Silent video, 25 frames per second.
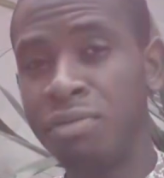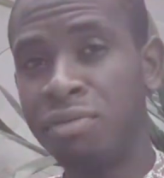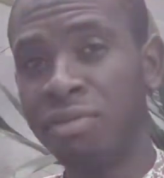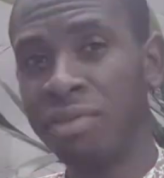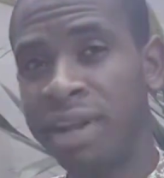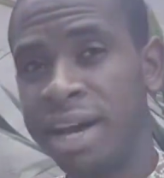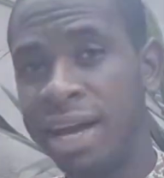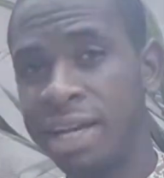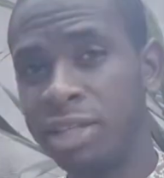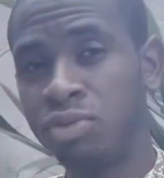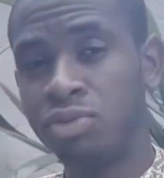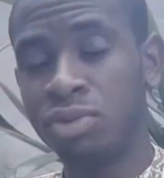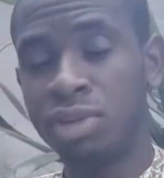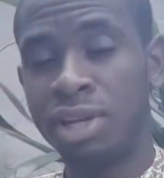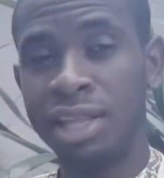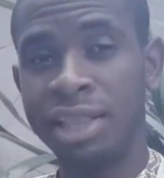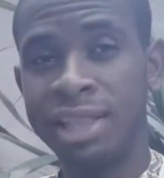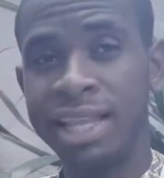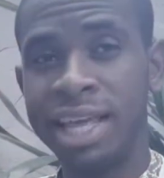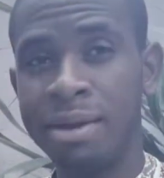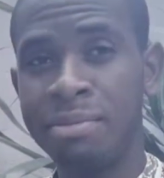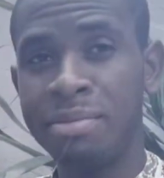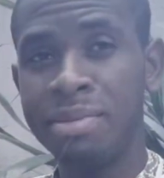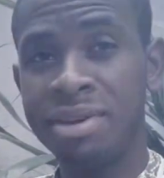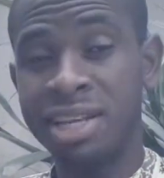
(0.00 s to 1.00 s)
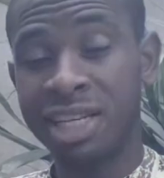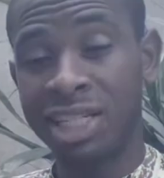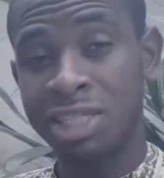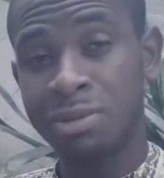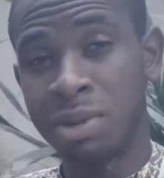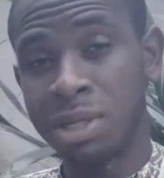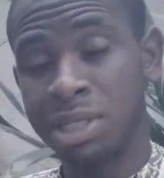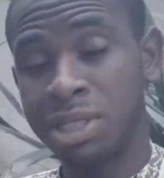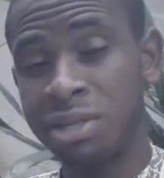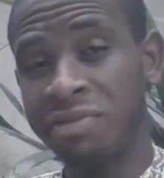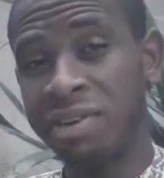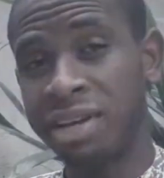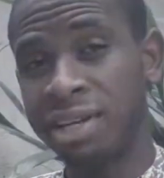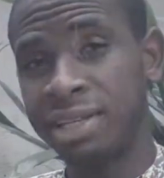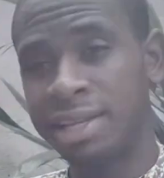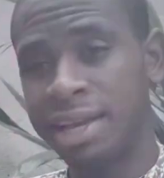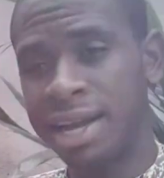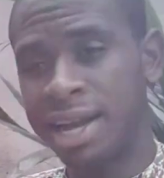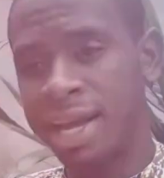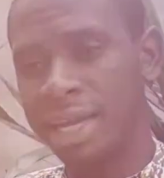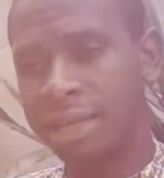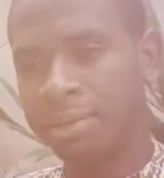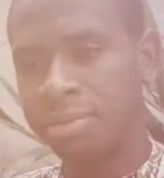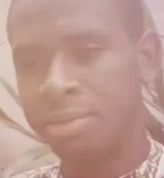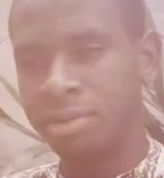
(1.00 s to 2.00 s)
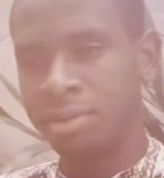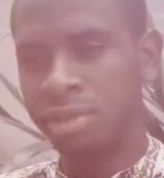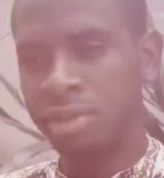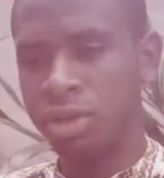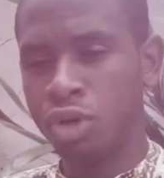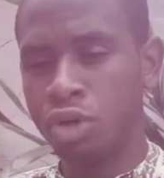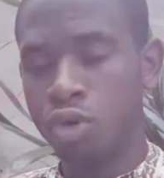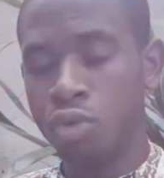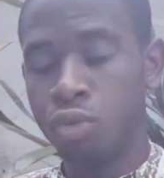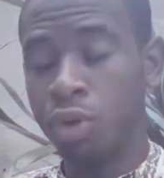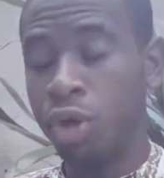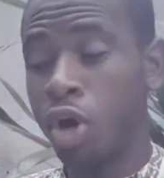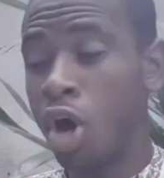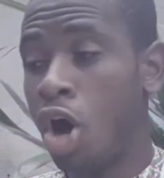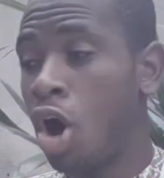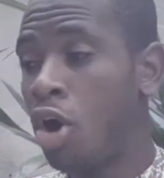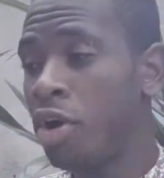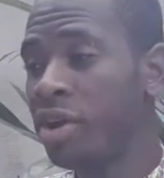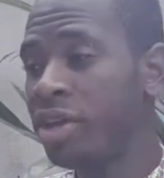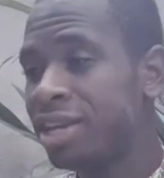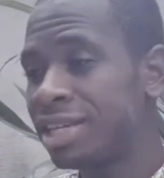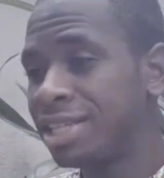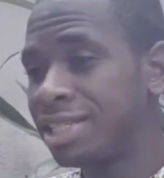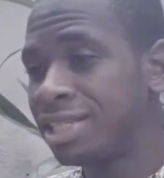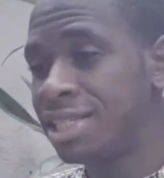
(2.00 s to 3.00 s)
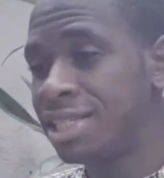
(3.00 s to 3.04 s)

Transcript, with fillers: of flight is determined the specific time. We are all in the